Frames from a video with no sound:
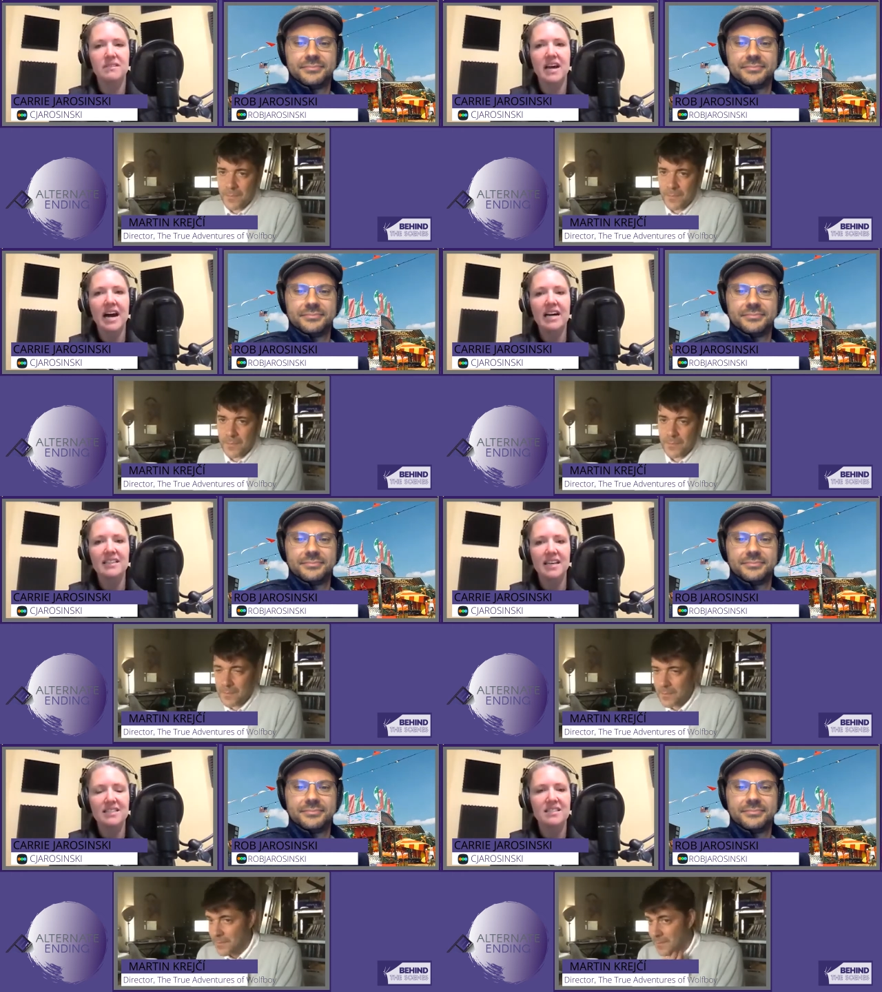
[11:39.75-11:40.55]

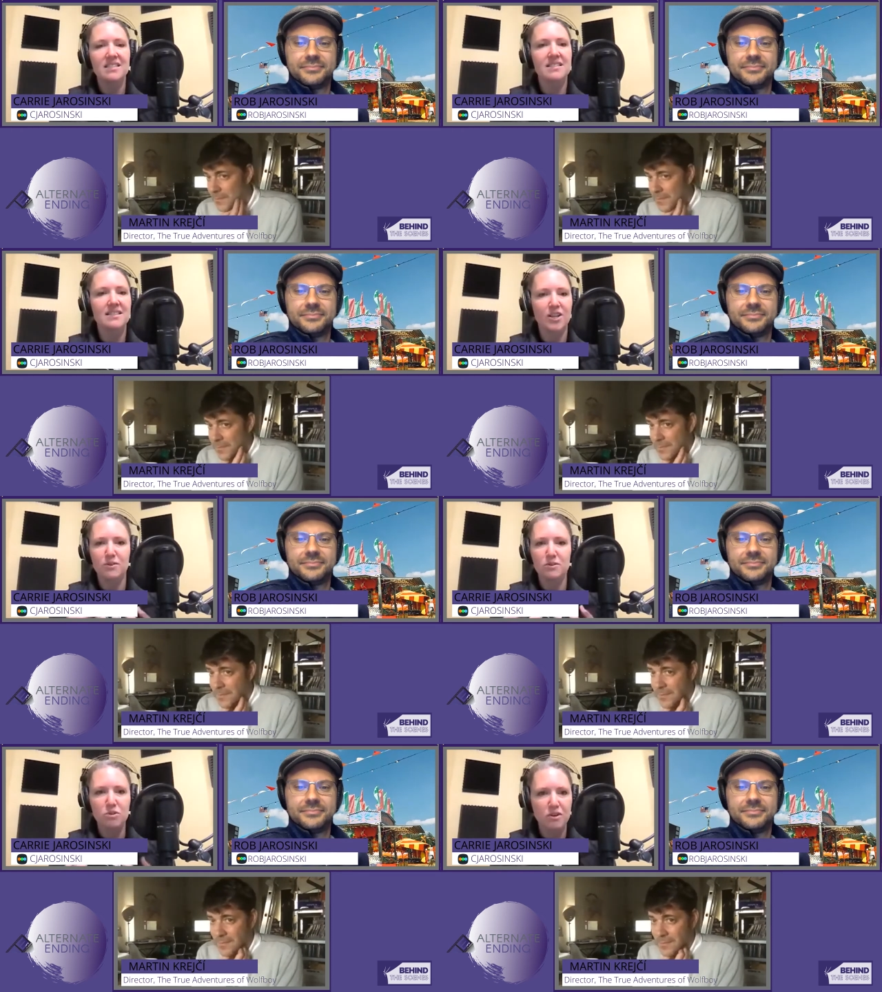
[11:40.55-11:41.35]
Speaker 1: highlights, you know,
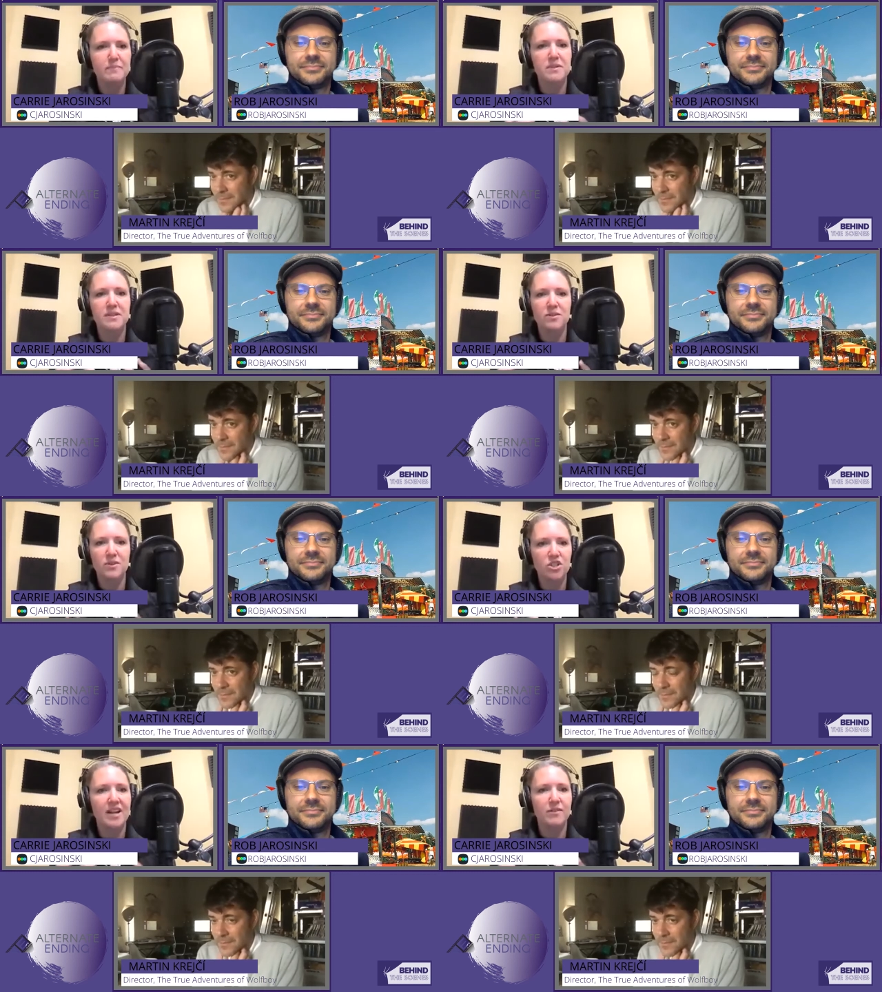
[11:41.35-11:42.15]
the script and the
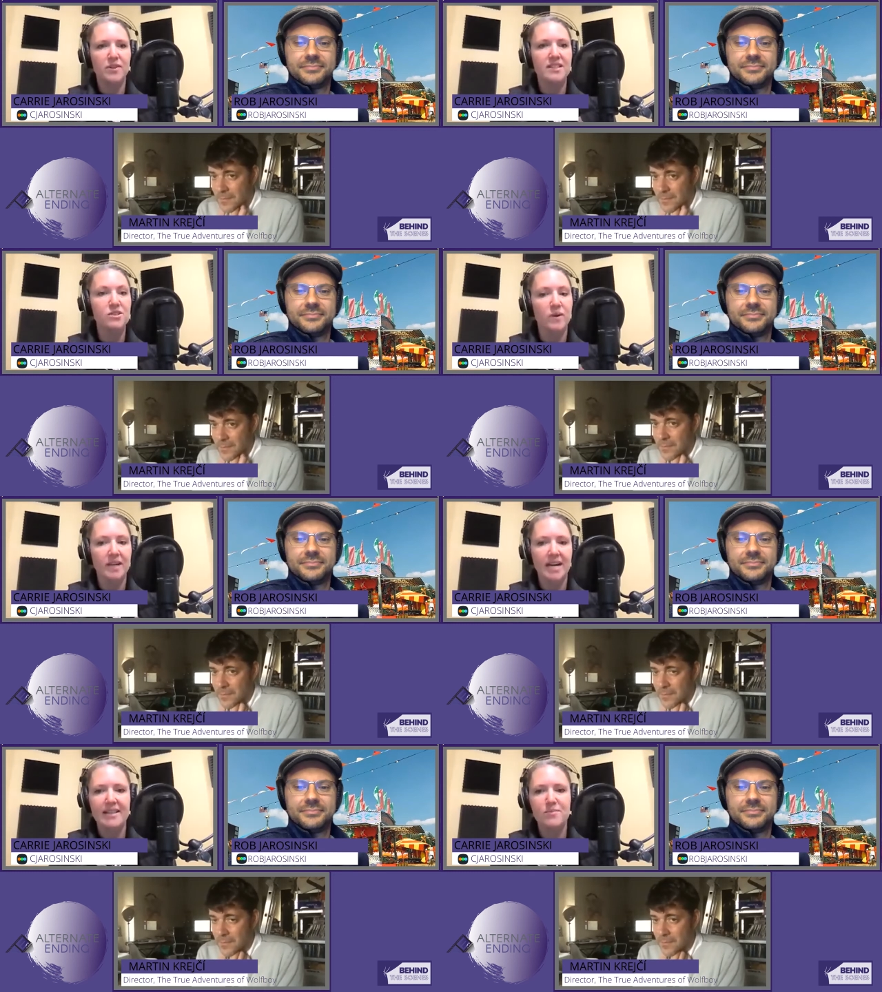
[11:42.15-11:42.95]
direction, everything that's
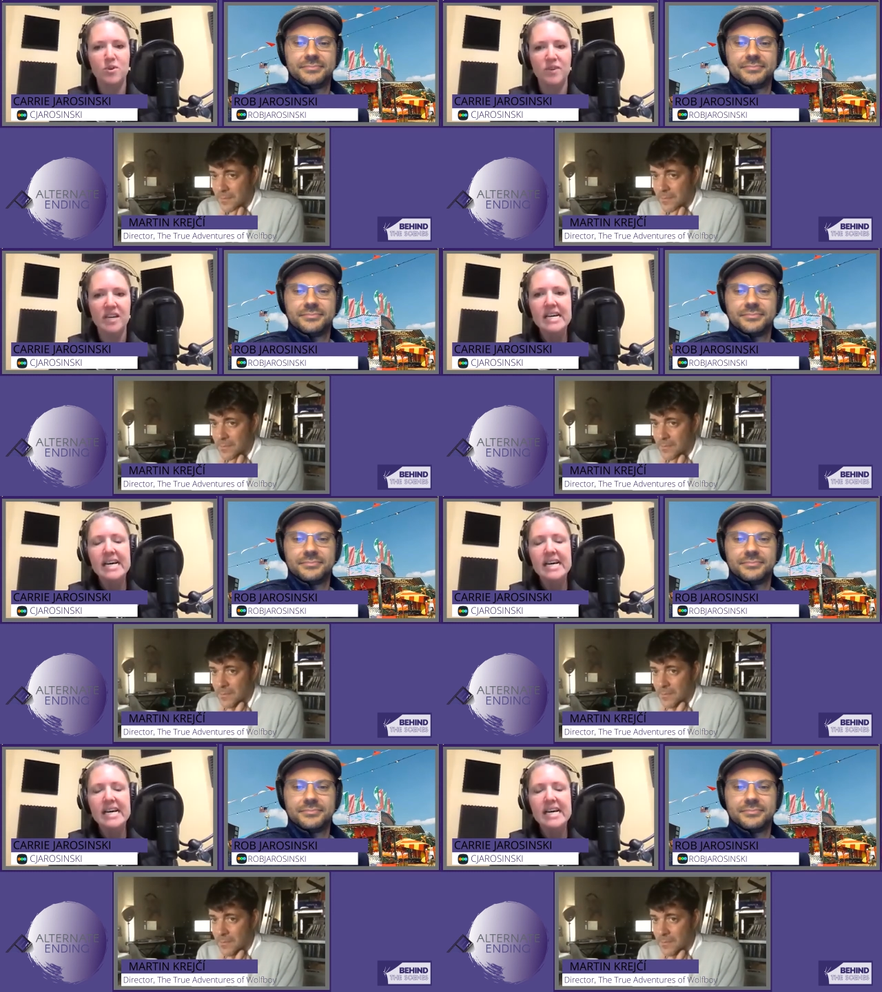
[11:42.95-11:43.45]
going on in the movie.